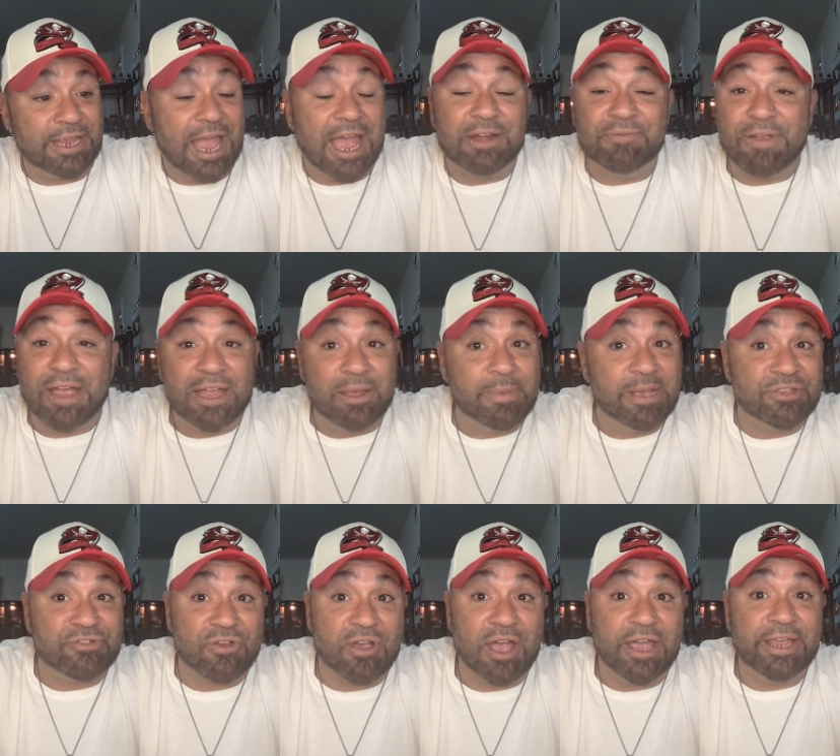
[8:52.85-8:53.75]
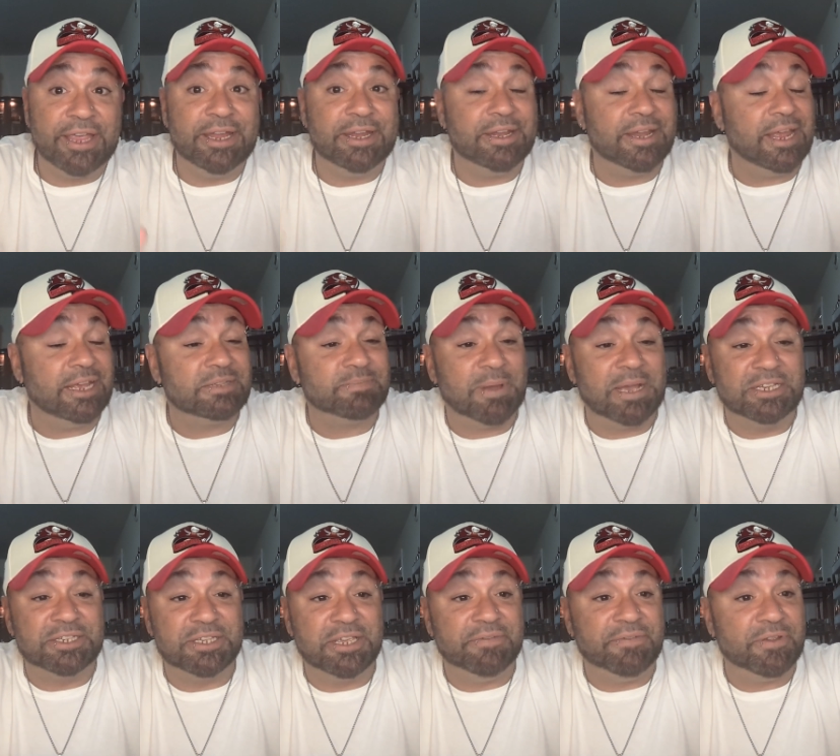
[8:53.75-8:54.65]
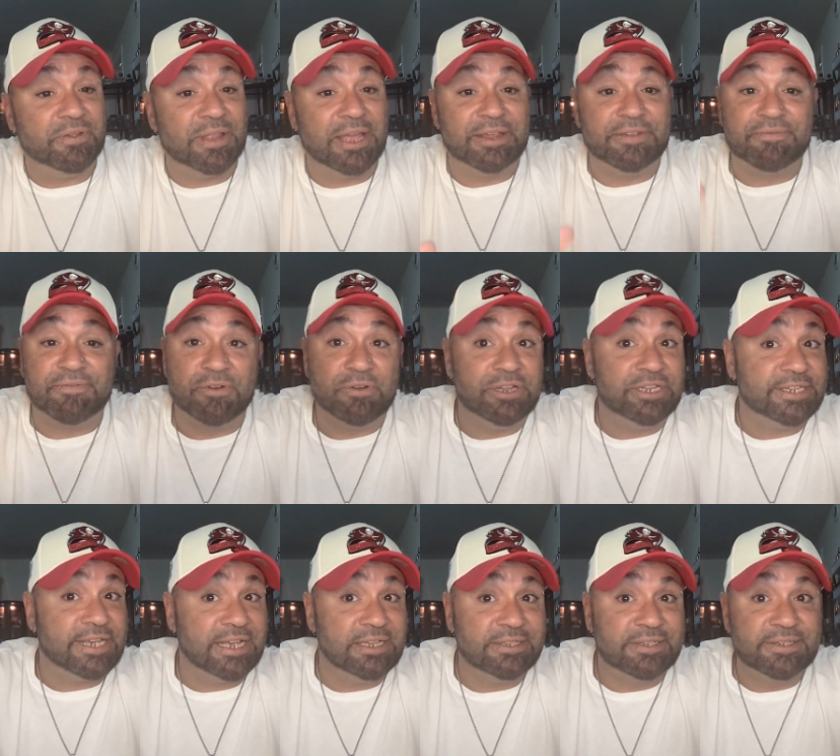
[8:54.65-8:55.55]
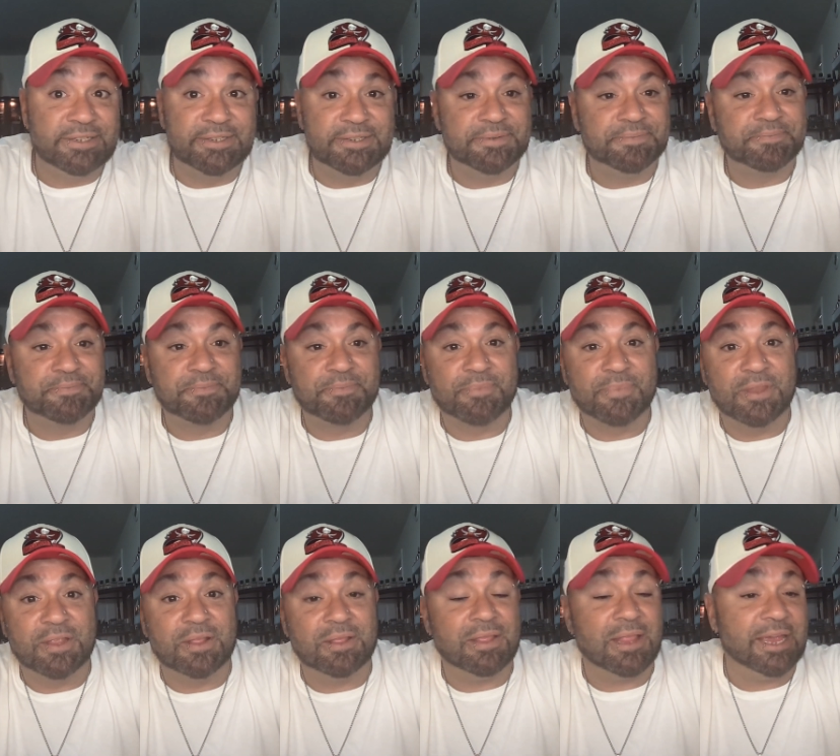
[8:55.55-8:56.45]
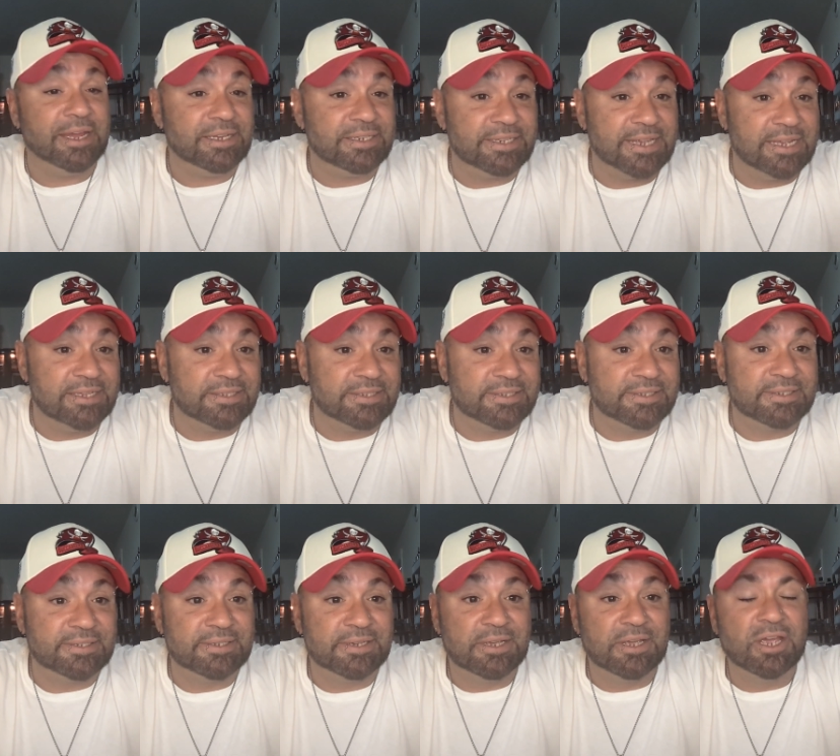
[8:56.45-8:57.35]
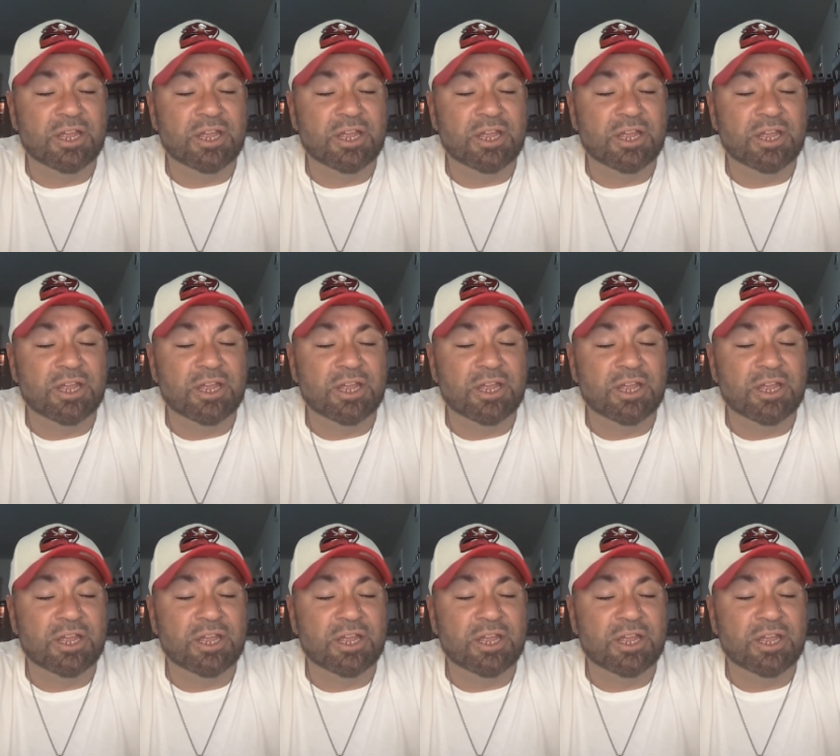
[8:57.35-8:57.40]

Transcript: I'd recommend trying it, especially if you like fruity scents, light scents.